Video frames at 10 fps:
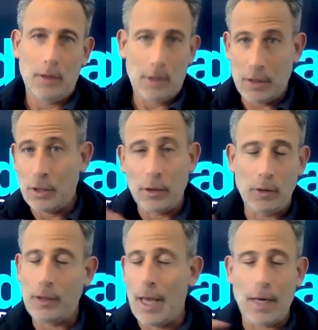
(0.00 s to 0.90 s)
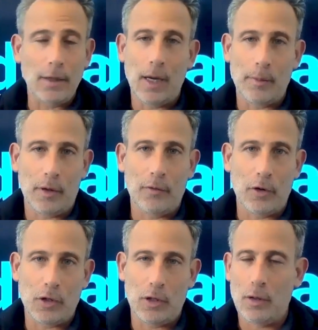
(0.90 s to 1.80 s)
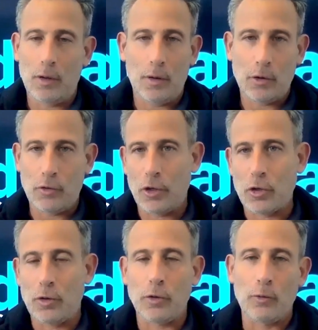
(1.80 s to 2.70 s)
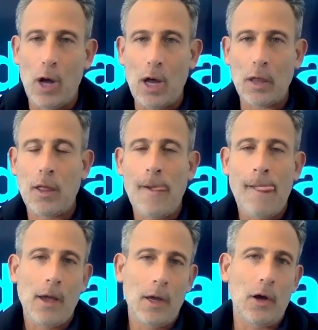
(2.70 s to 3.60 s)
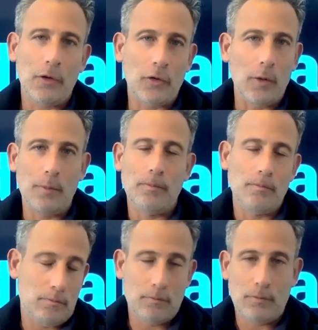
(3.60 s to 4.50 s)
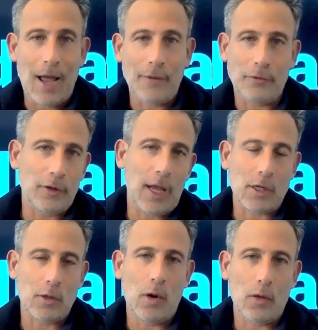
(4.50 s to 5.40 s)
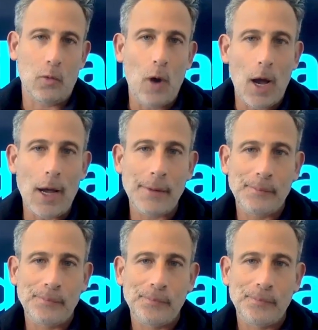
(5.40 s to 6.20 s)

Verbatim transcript: And this included any type of conversion, traditional to Roth and also after tax to Roth. Why?